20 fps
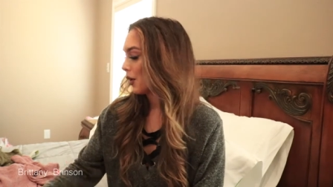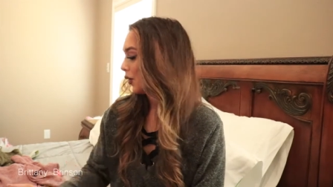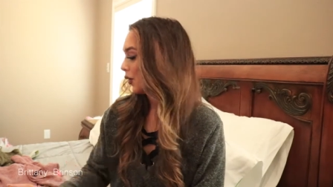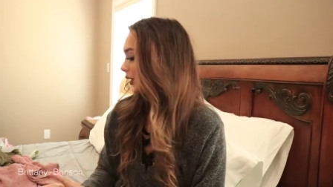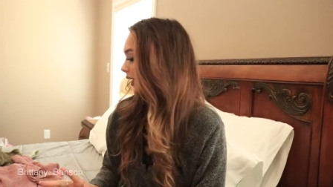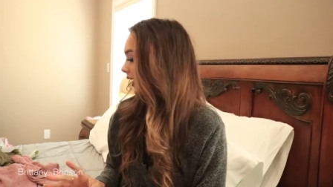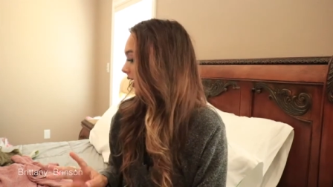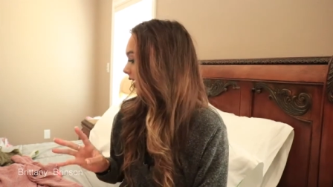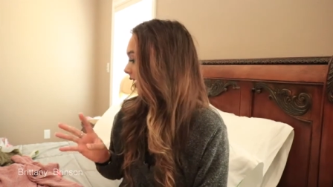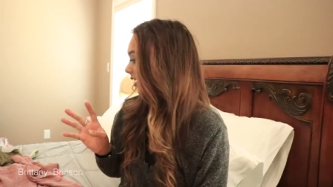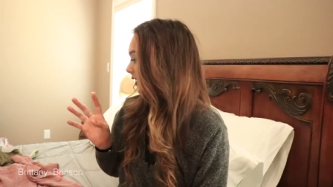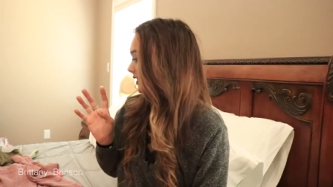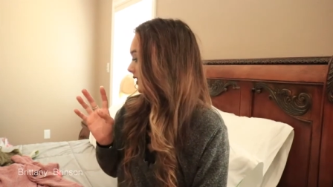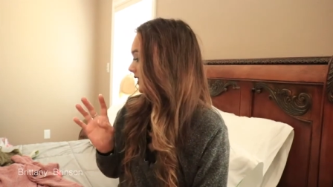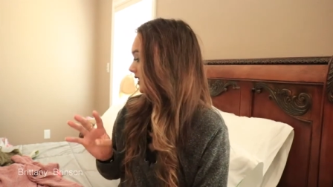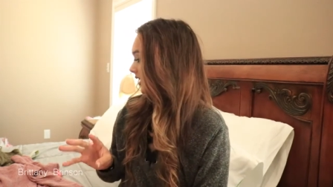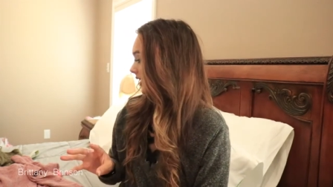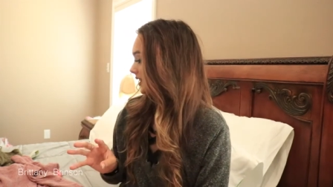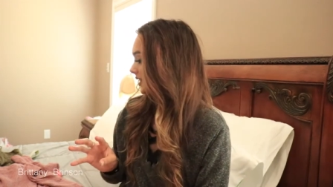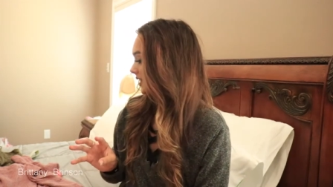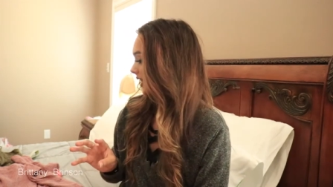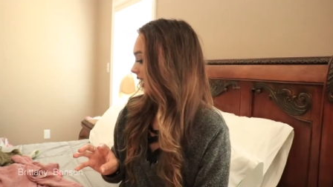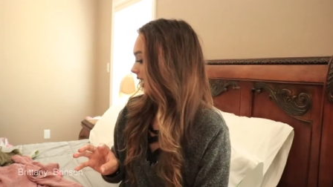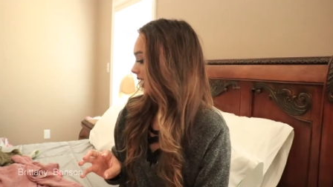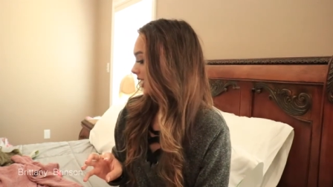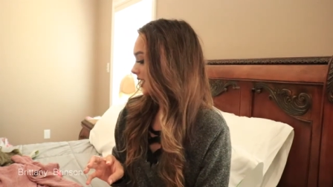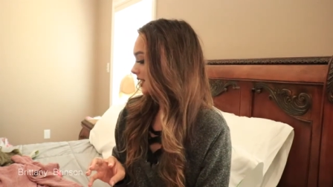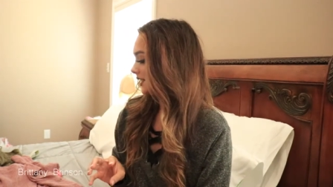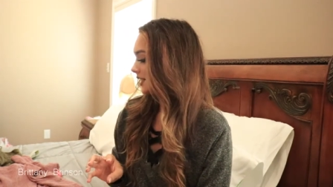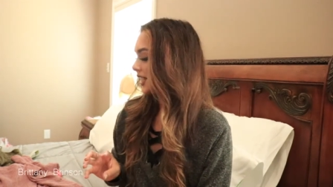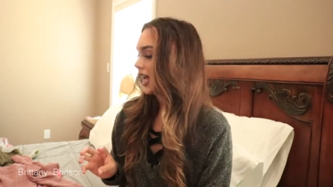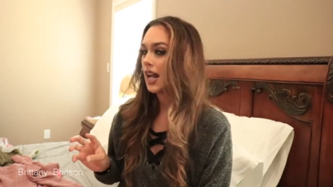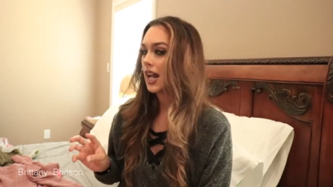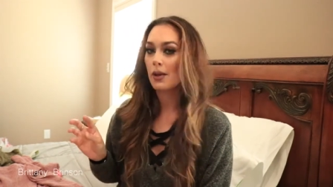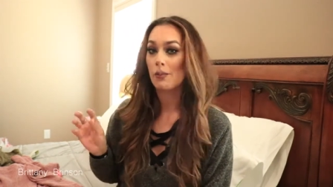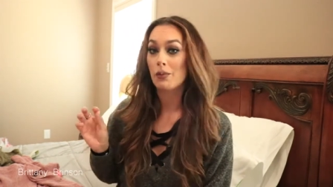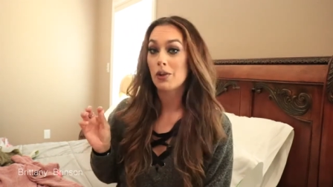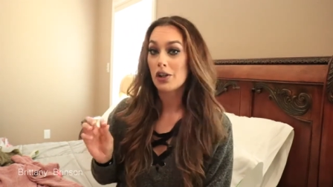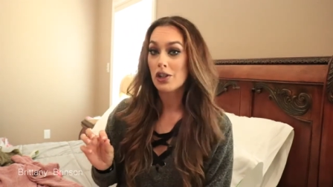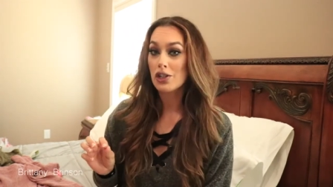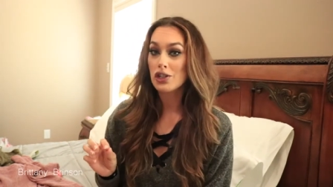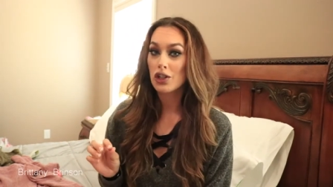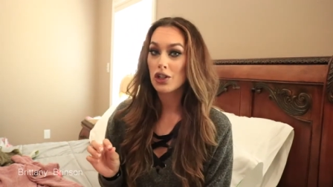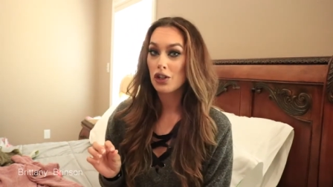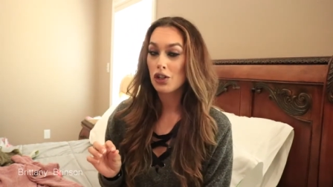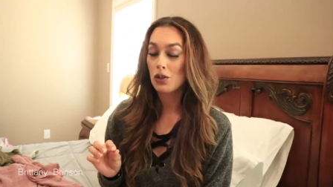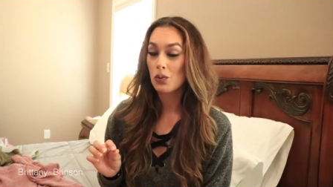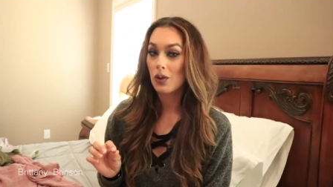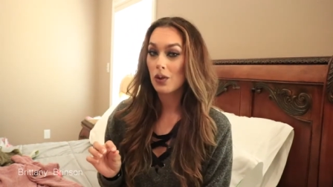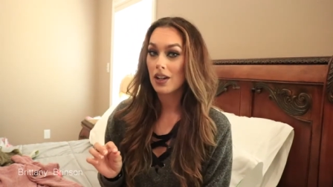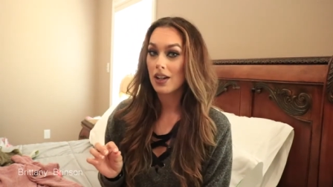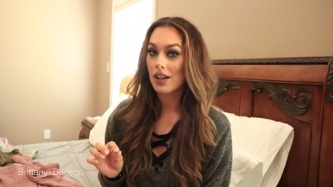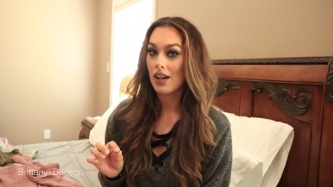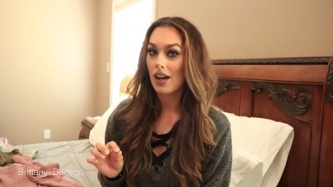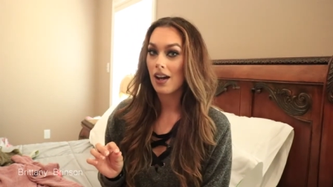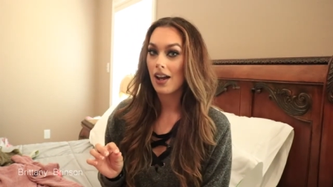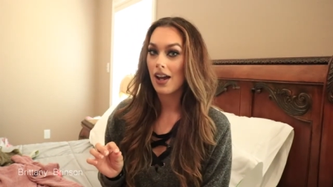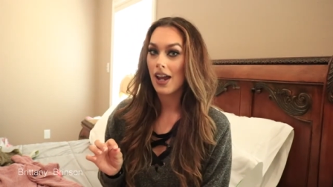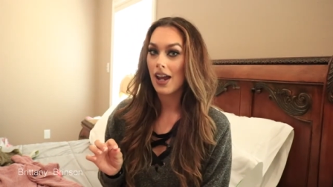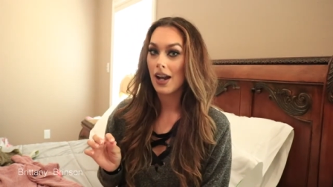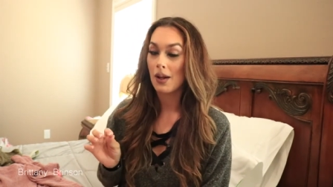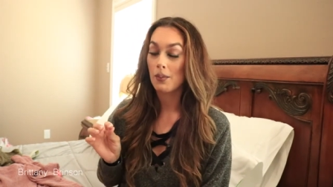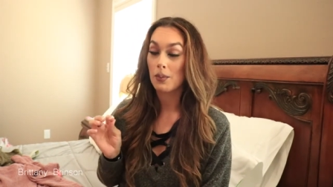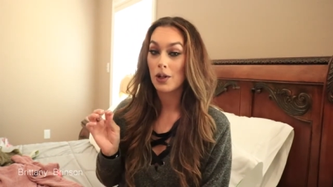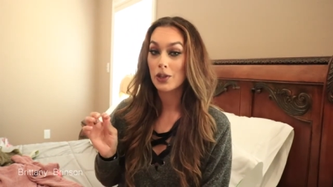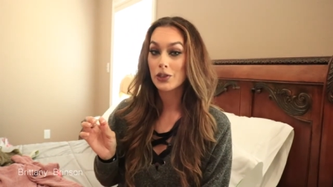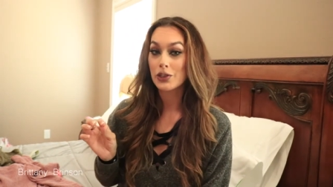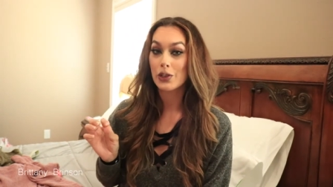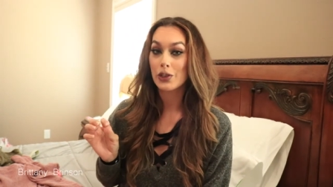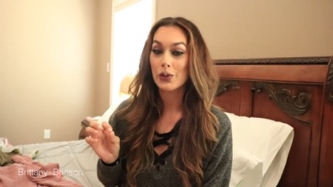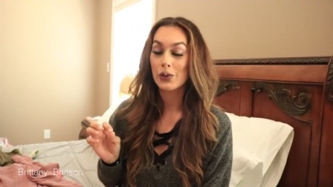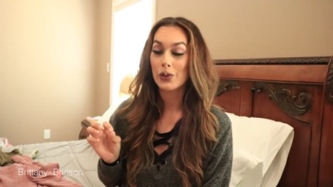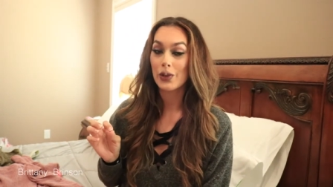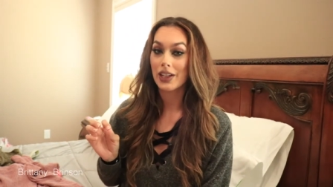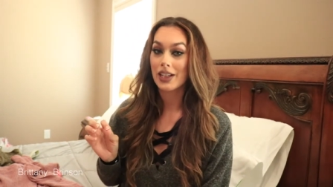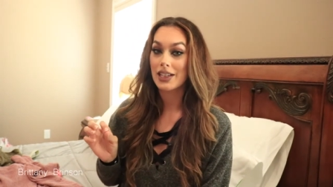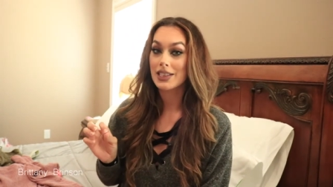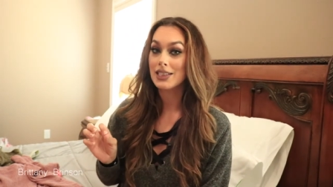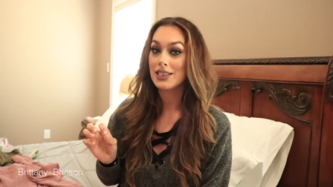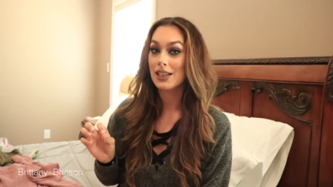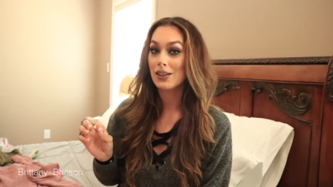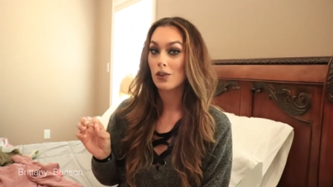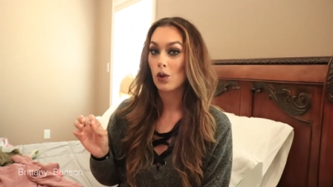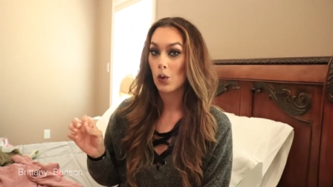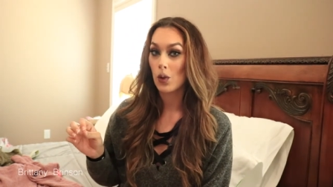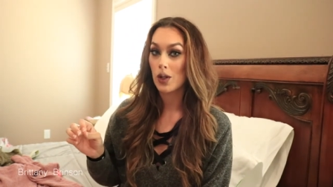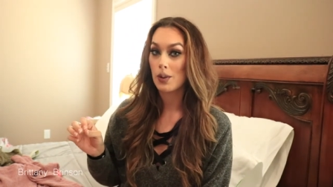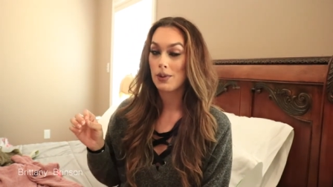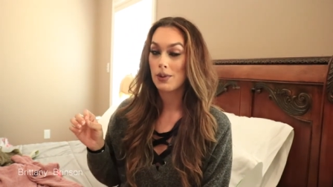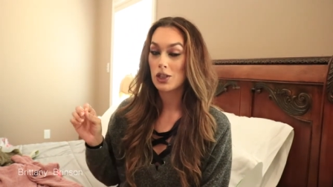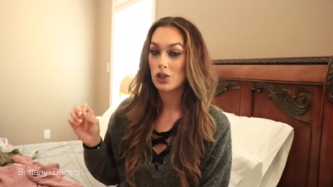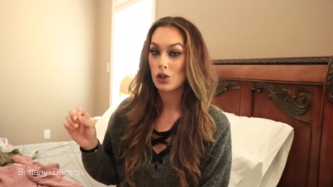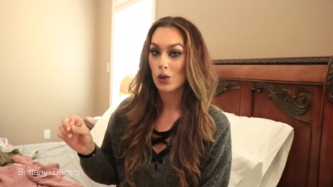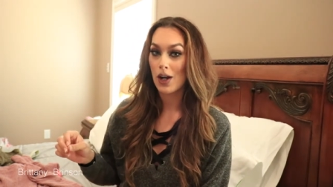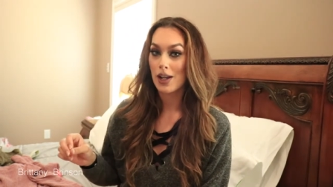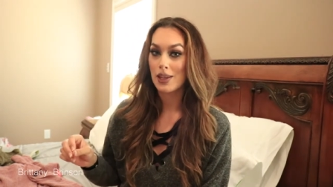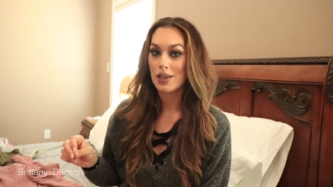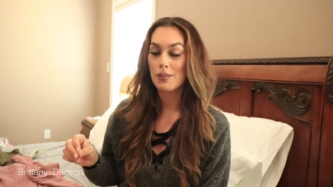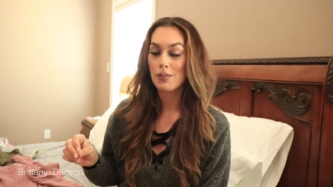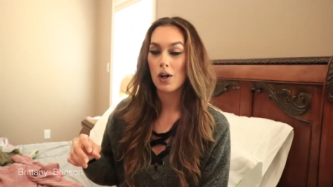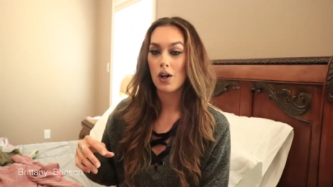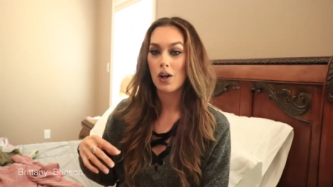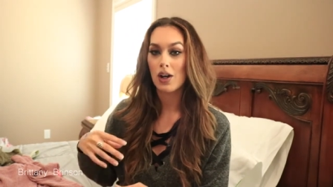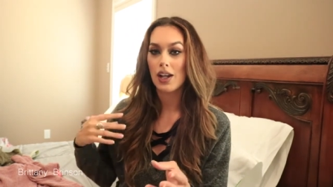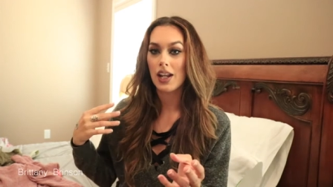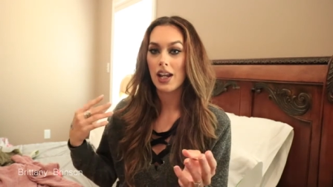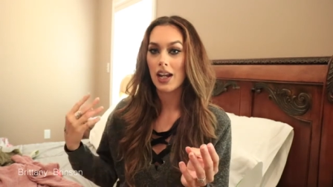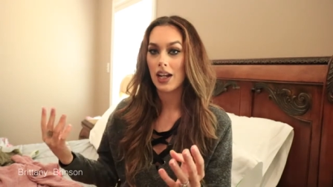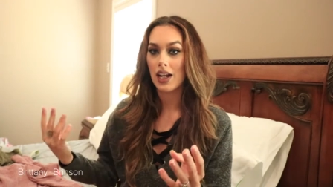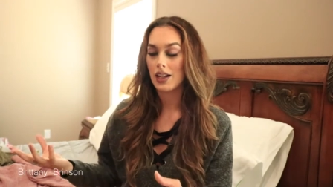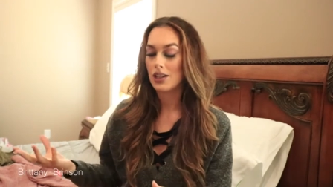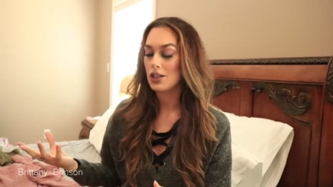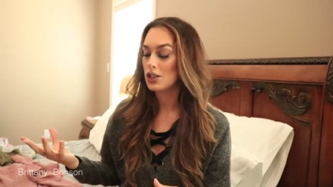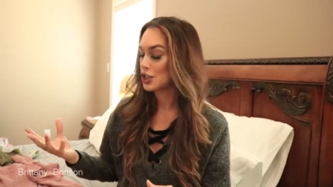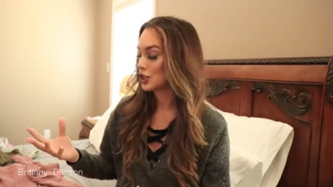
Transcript: only getting 6 things, and I'm gonna show you what I got, and I'm also, like I said, going to be trying them on and